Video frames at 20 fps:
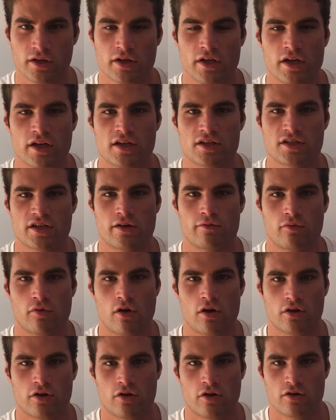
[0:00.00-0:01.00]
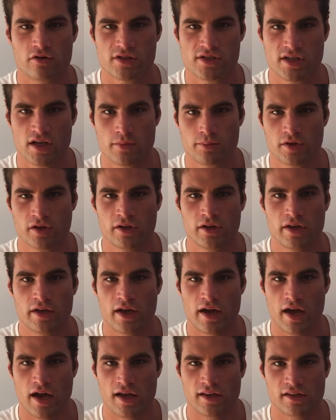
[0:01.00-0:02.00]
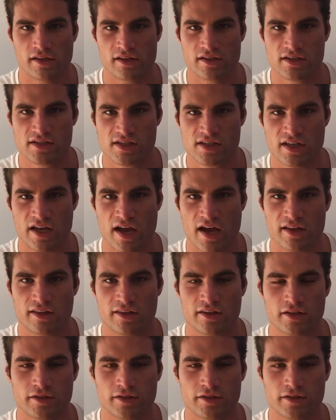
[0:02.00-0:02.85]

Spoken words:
It's a wrong concept, and instead,